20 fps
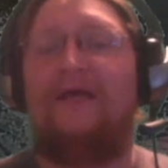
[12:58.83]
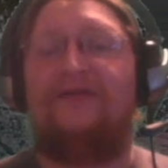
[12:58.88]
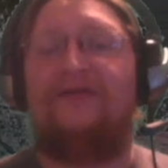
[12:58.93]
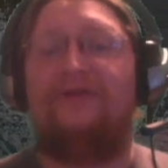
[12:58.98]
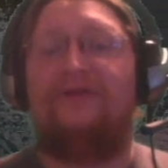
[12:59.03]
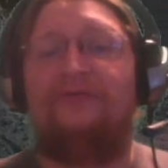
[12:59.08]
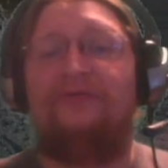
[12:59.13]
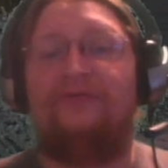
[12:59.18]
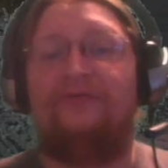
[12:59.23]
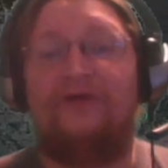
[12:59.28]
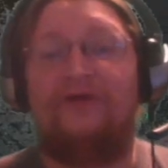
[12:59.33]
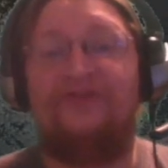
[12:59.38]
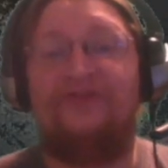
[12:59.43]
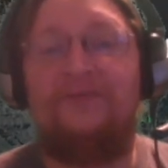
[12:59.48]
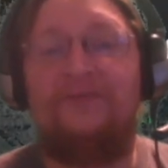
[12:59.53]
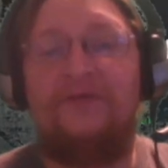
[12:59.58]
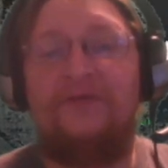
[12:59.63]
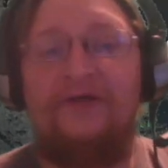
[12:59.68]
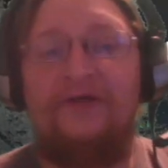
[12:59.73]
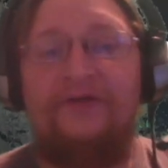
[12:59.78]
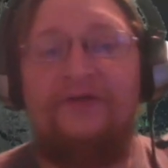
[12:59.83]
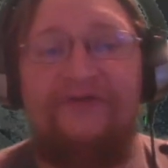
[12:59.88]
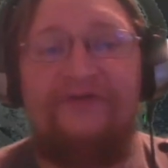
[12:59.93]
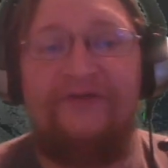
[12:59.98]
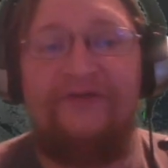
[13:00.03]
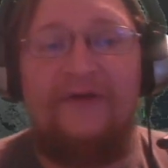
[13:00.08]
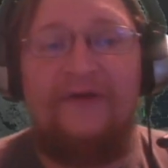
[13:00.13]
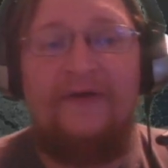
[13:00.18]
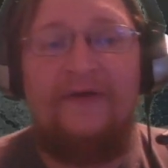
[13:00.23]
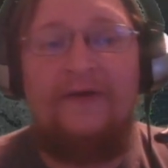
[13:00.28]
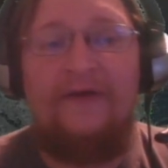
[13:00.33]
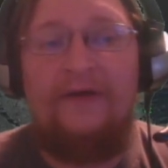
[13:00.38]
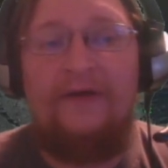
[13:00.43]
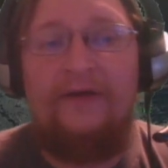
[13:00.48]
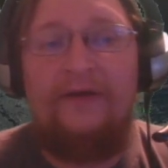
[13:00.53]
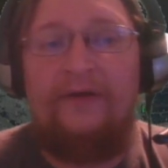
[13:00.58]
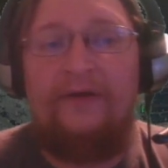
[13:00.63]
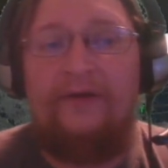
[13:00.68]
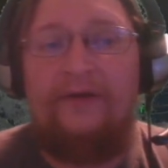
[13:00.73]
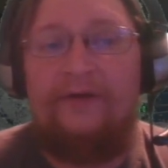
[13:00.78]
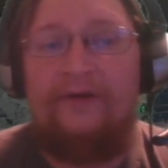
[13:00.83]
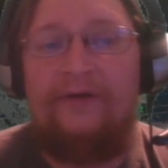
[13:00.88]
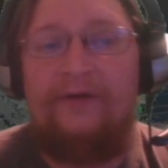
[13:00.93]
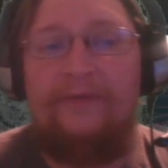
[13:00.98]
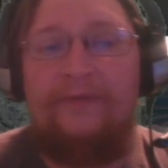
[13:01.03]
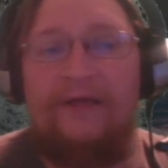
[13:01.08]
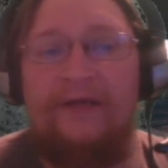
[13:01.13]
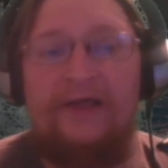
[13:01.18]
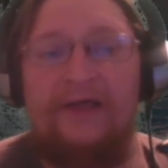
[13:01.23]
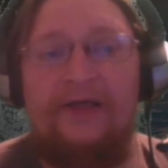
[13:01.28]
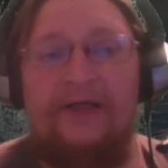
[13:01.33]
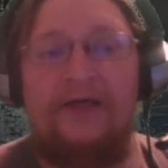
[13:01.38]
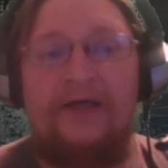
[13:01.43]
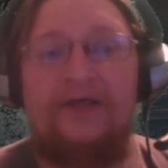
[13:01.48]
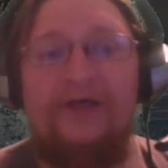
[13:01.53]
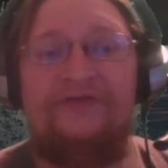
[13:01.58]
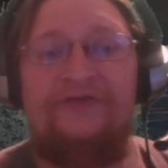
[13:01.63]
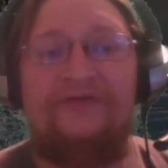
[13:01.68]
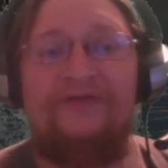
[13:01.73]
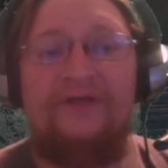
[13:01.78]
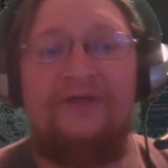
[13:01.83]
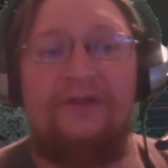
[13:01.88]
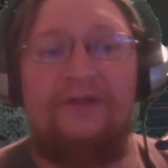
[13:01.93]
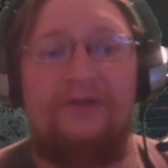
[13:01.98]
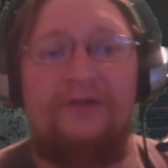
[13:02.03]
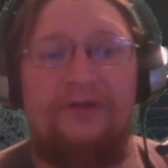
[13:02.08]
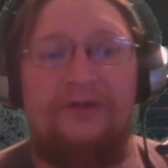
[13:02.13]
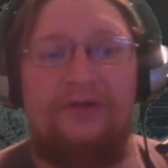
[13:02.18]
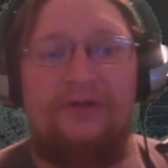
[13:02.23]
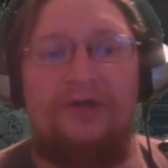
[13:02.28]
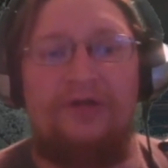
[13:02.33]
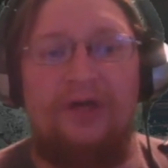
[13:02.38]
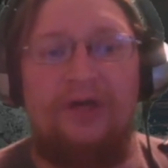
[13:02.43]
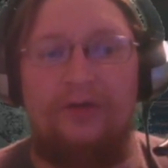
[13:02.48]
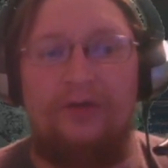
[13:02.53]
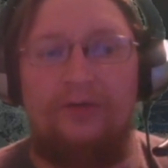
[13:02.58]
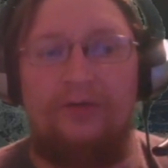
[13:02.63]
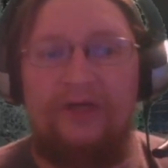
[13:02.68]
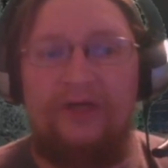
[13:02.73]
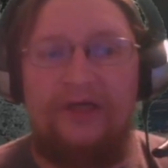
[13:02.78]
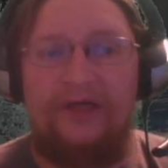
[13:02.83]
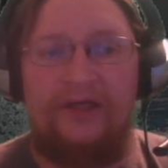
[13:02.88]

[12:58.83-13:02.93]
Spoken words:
those recipes. And honestly, go get